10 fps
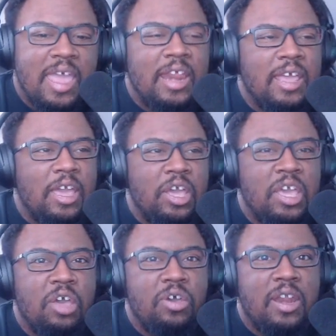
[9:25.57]
it, it,
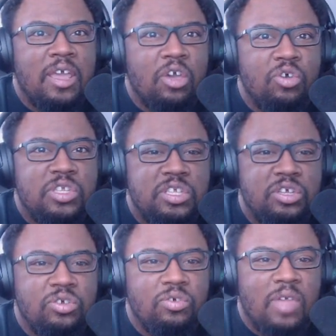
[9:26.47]
it, go, it, it goes
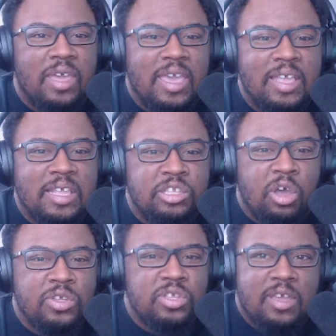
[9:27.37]
to like, it, it's
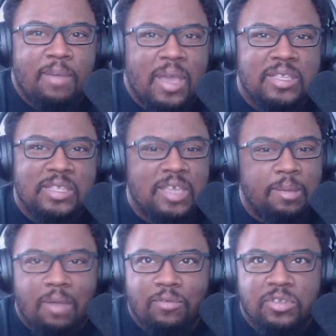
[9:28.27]
always going to come back to the
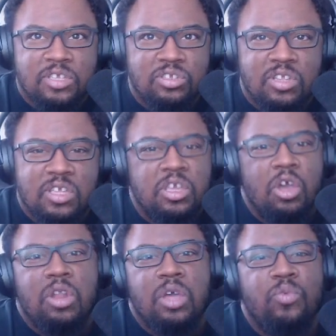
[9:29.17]
same conversations like,
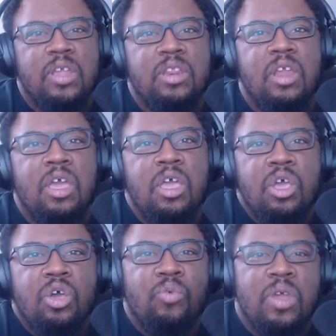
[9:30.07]
yo, like when
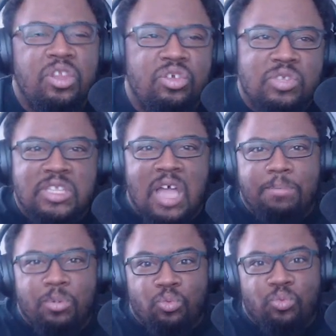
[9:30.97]
when do you
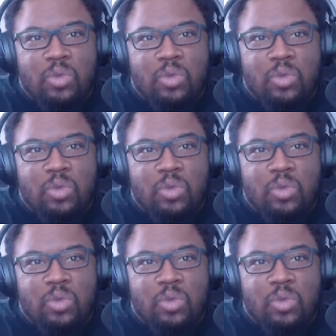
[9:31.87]
stop